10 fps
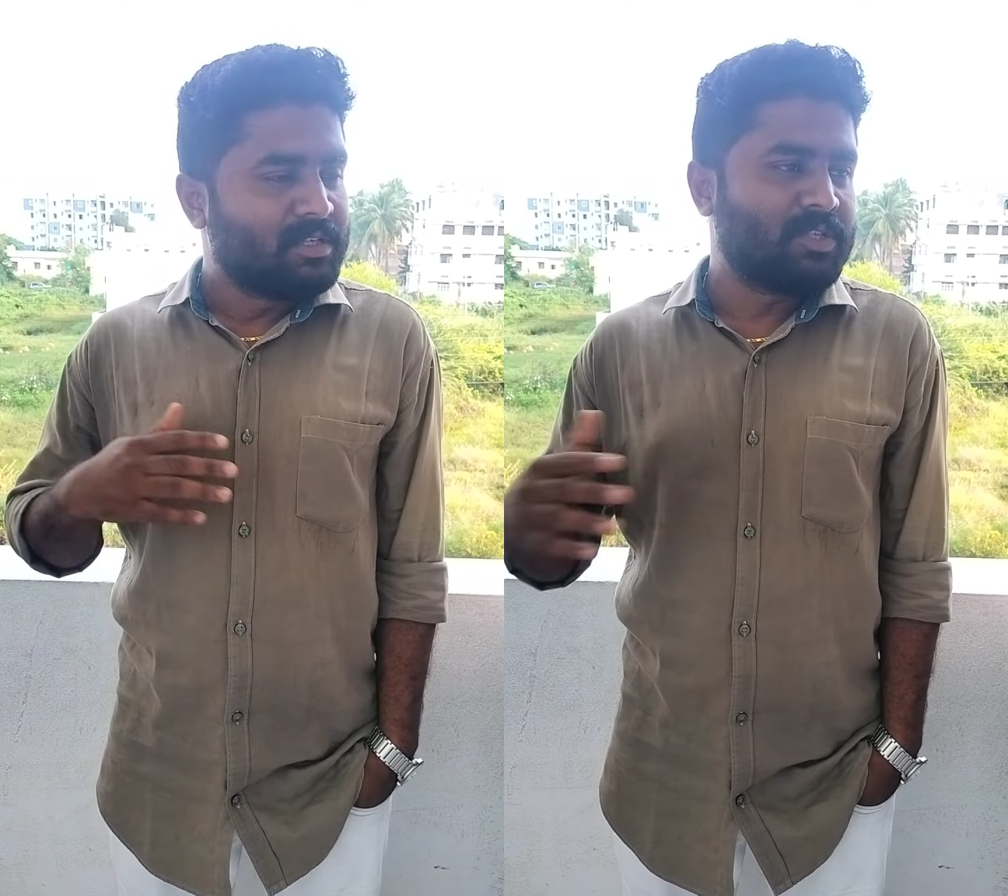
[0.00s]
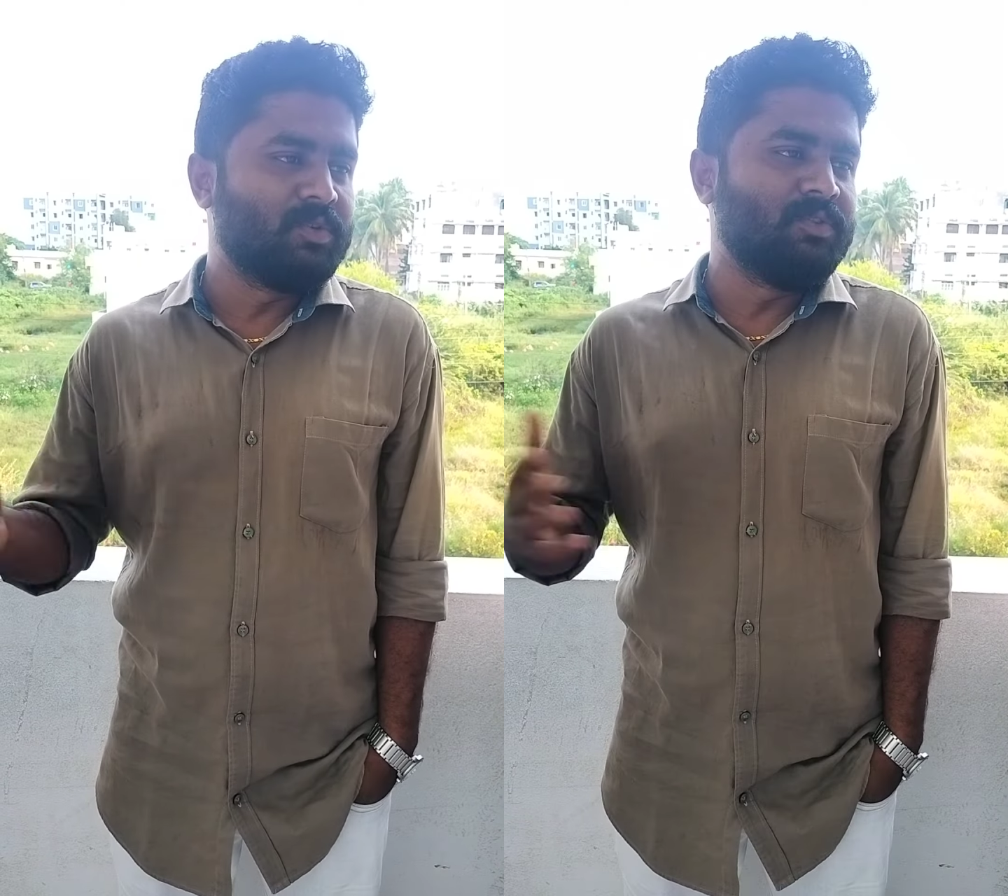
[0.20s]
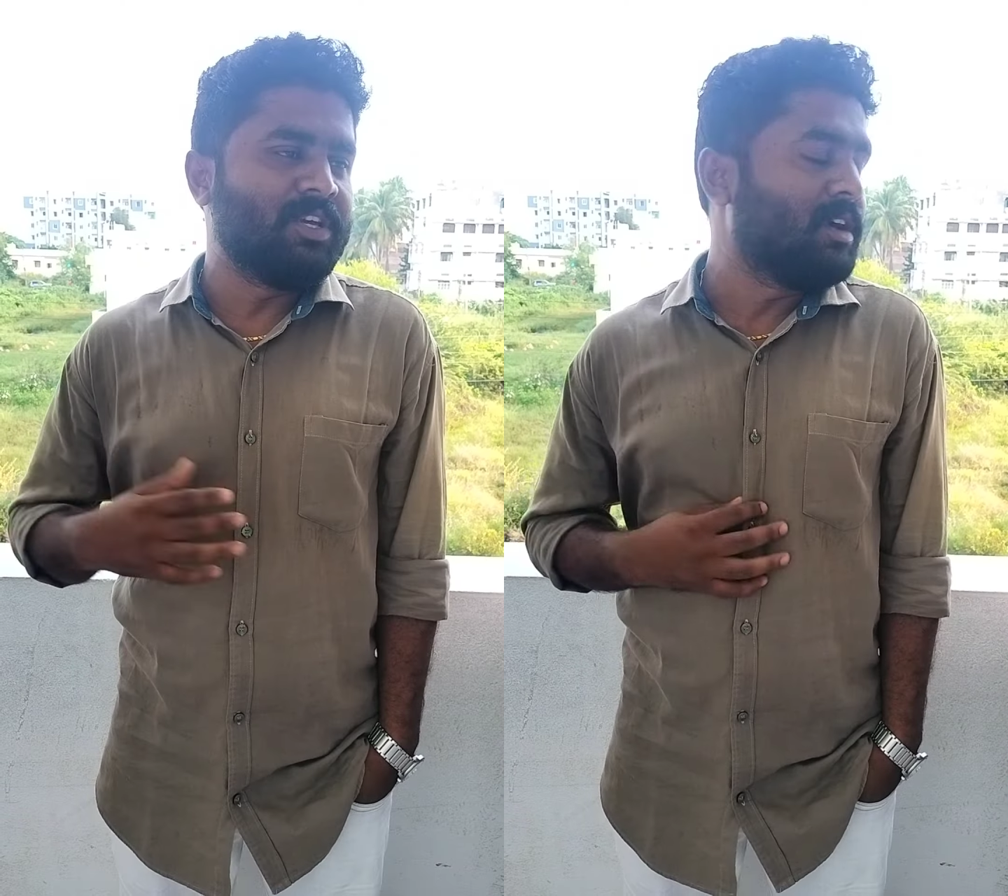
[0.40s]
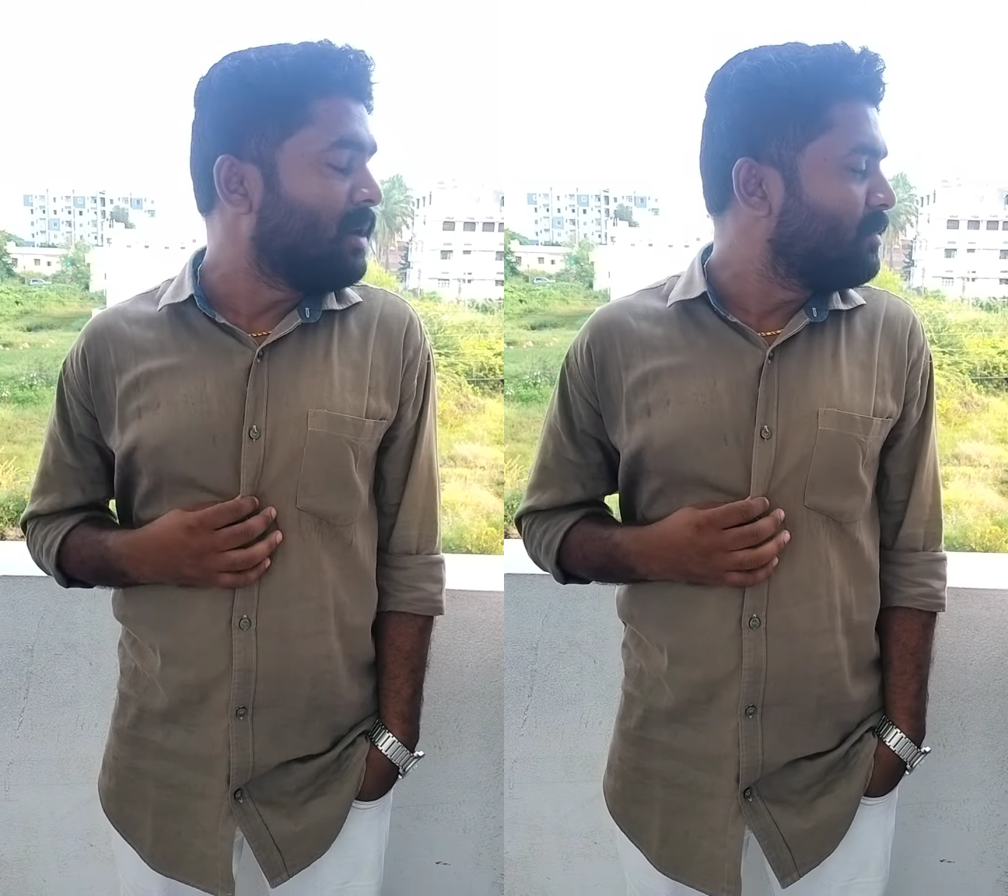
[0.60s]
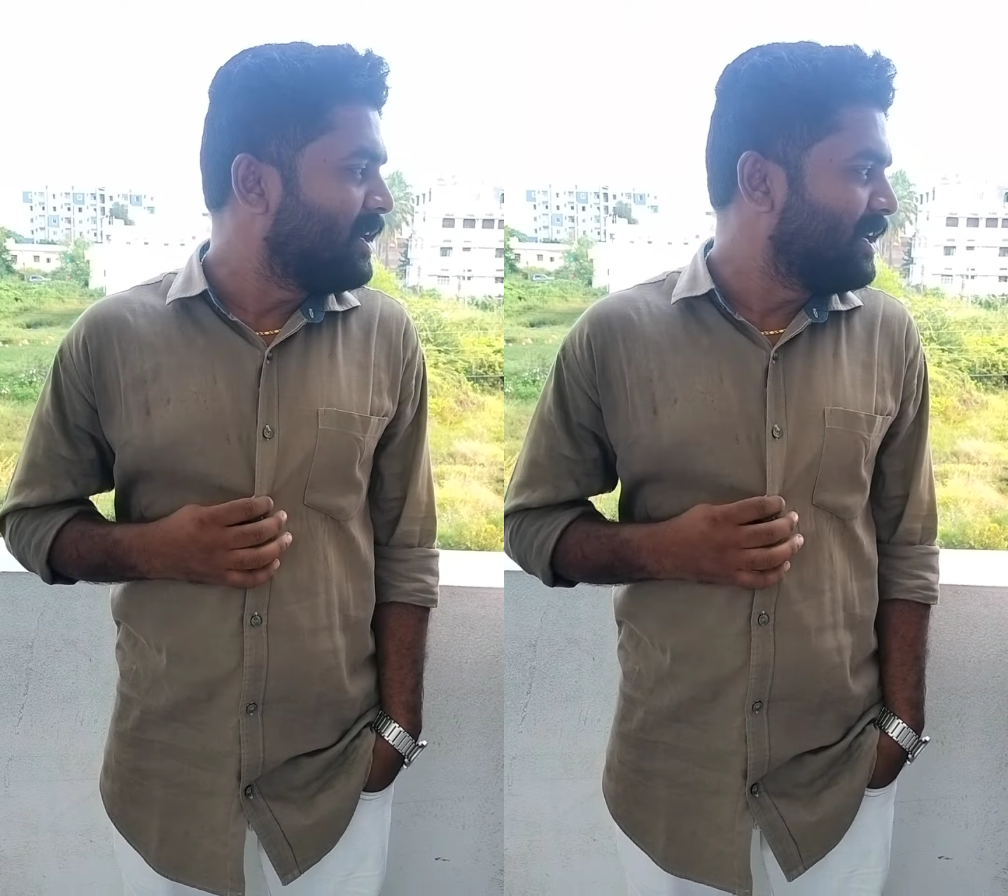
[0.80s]
Soon
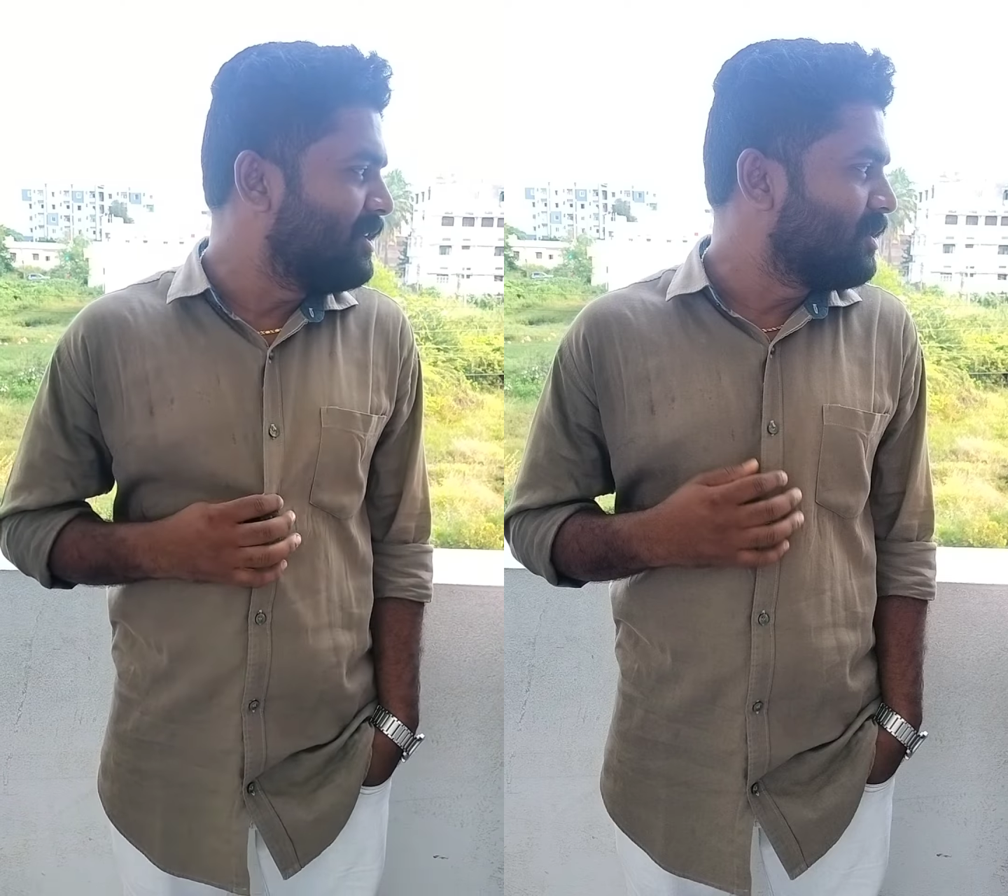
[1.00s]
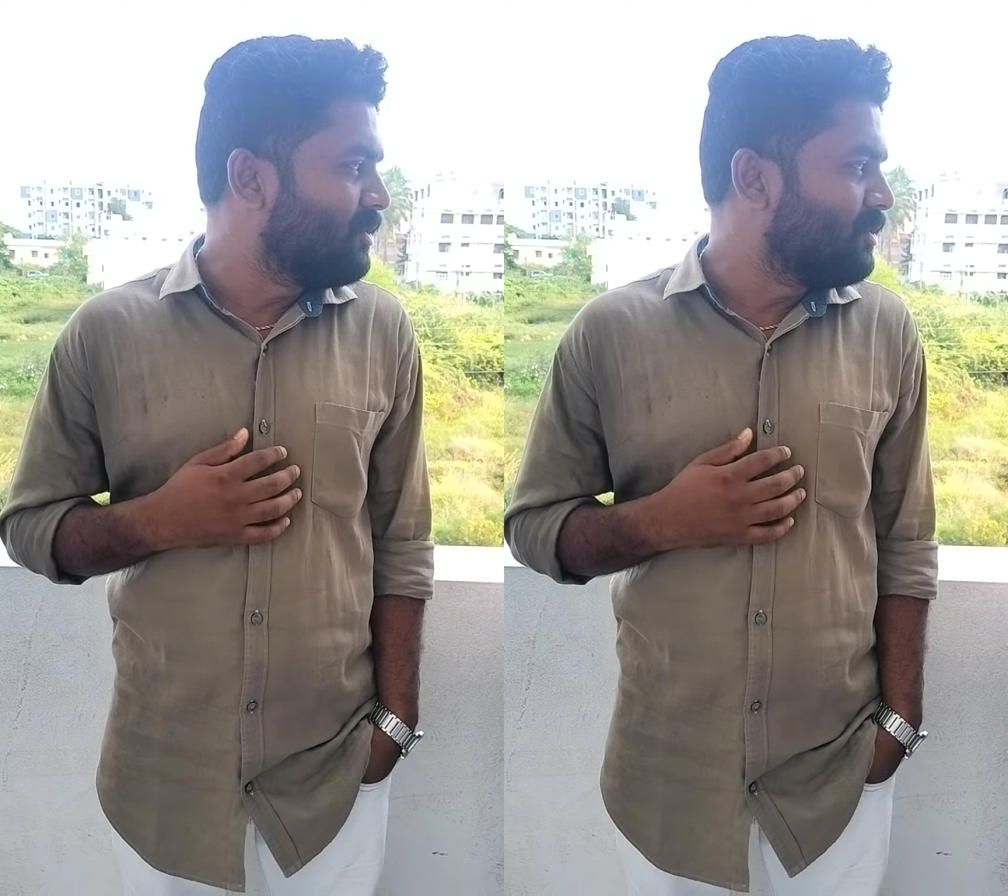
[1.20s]
on Monday you